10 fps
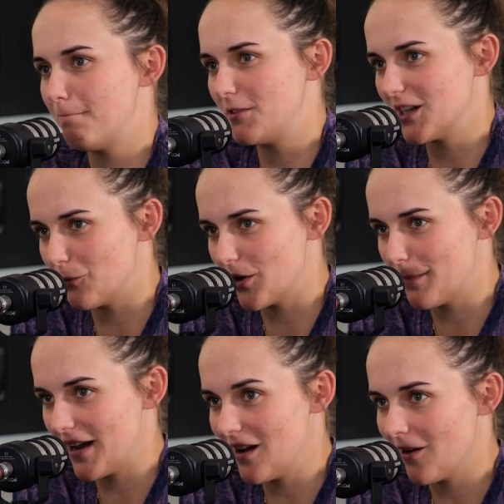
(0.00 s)
Didn't want
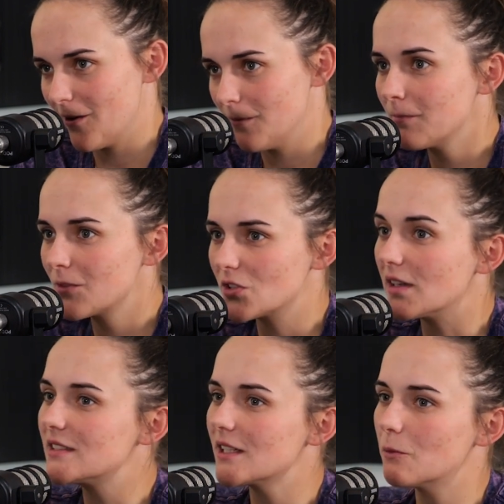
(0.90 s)
to be home, because
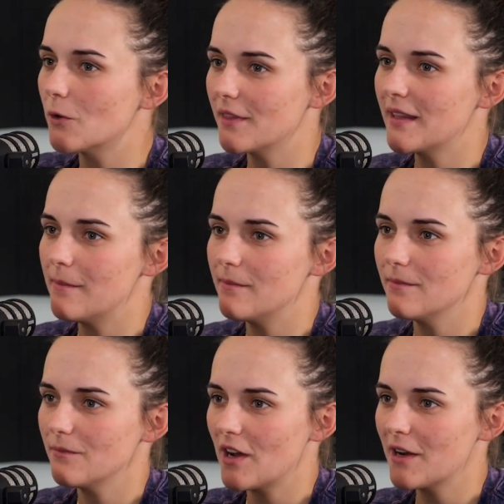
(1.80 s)
I didn't want
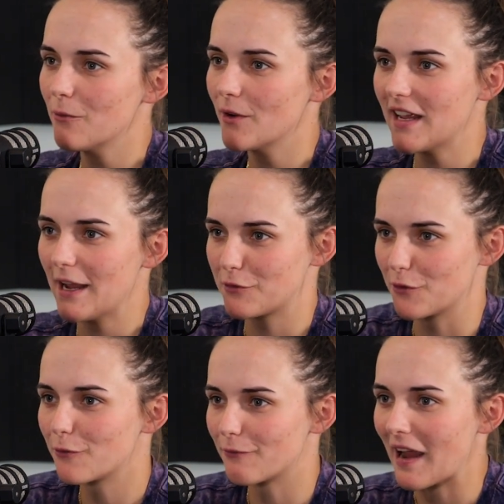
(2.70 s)
them. I didn't want to have
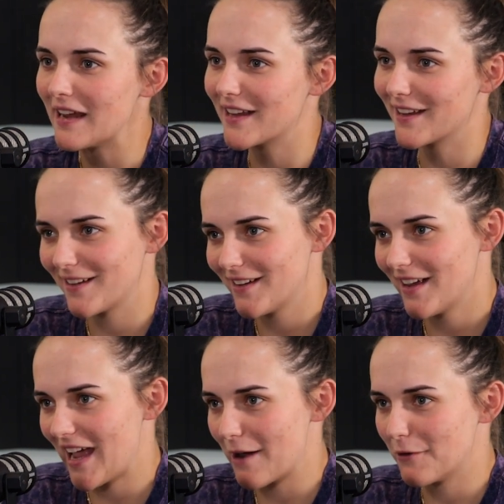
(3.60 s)
to fake
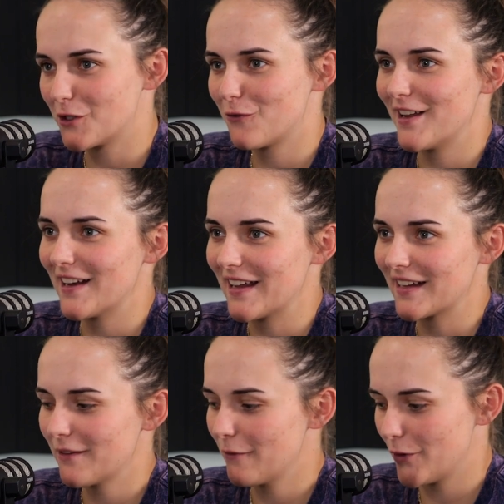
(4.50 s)
how I was
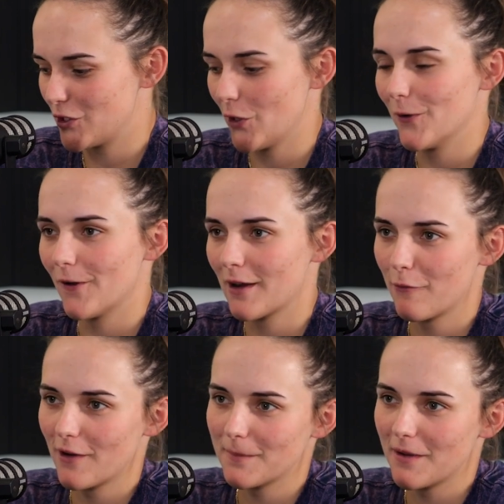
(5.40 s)
feeling for too long
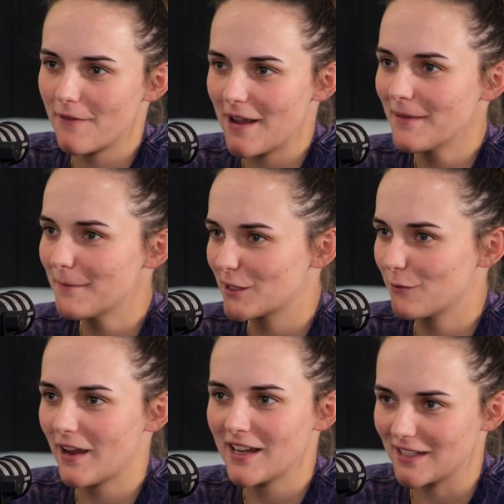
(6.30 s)
in front of my family, because
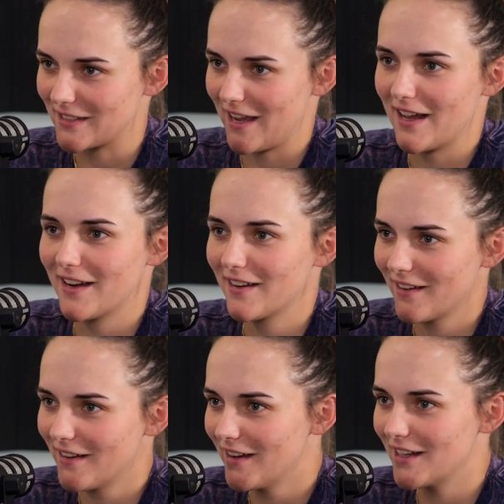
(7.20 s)
faking's hard.
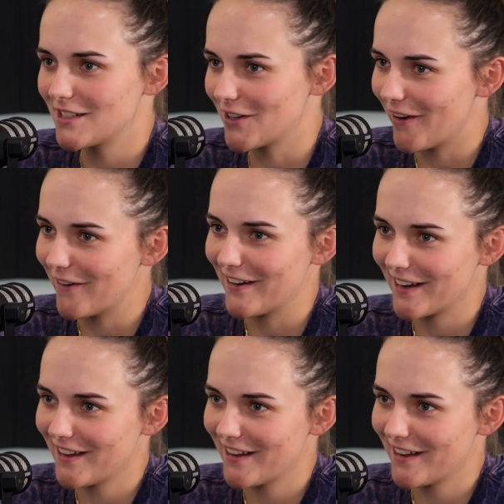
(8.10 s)
That's tiring.